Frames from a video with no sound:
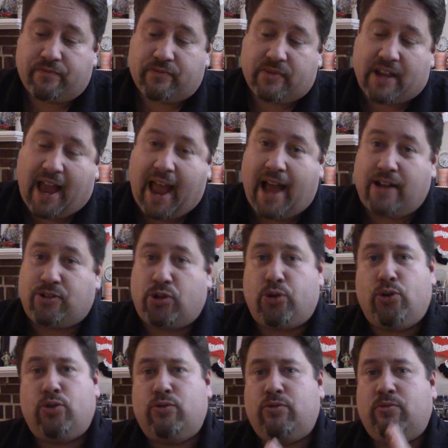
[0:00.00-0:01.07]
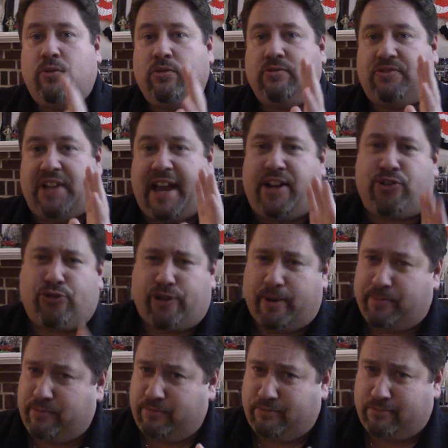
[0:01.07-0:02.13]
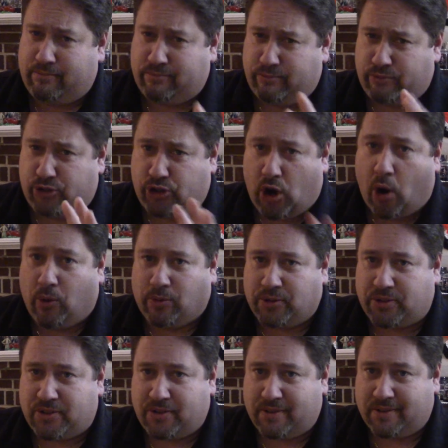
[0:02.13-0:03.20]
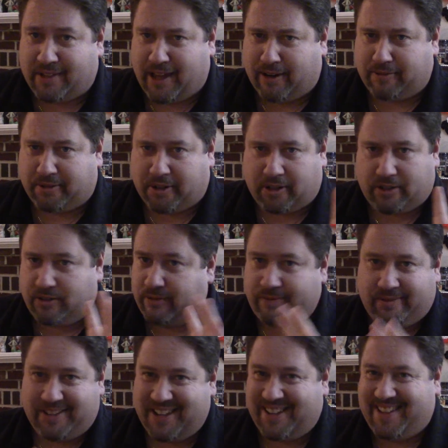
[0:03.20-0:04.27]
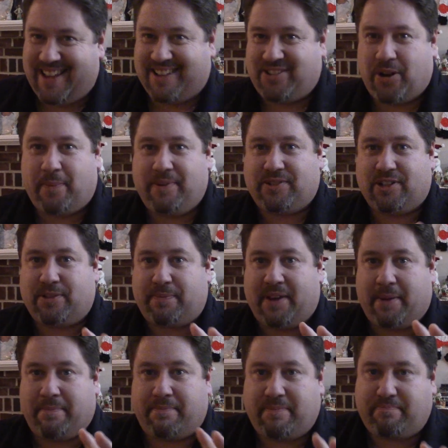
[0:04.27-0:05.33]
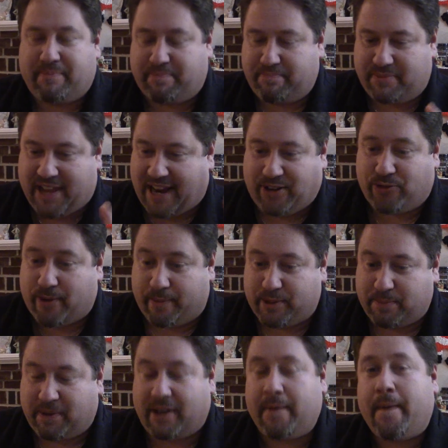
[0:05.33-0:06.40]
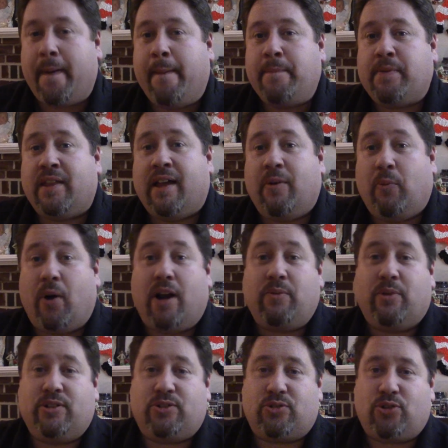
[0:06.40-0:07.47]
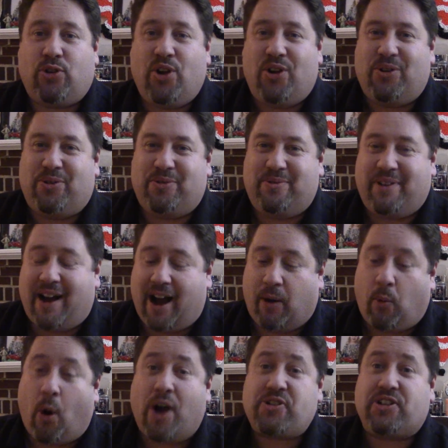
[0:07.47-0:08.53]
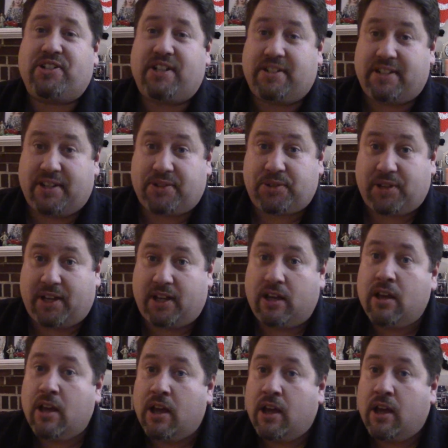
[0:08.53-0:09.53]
I had 2 day trip shows that had no business being day trips, but one was to Washington, D.C.